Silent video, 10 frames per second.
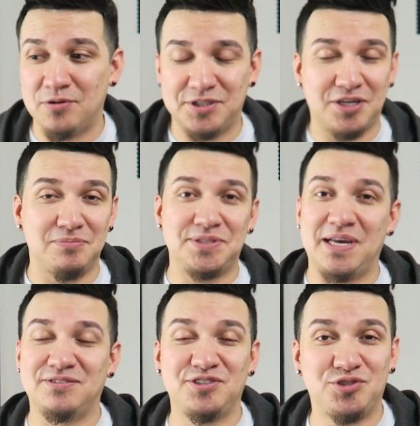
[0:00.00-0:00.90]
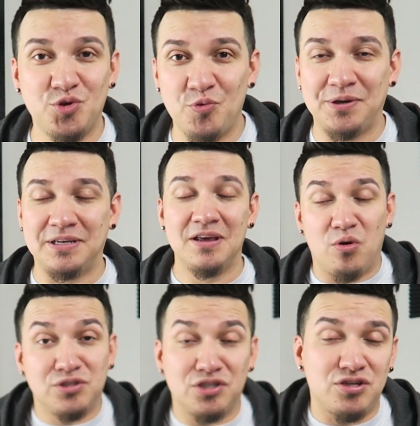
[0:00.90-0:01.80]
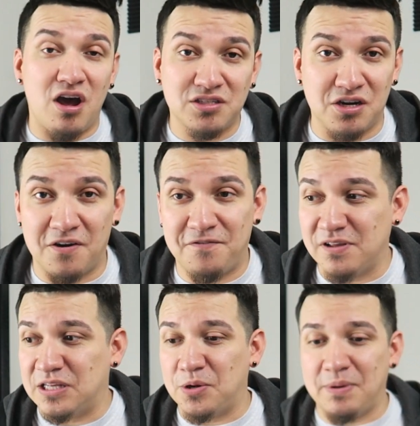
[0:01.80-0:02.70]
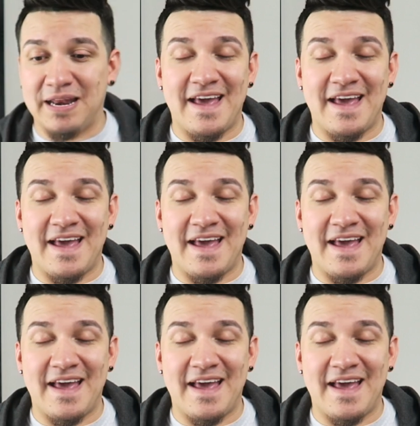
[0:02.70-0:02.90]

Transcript: or to come see how she's doing or to talk to her for a little bit.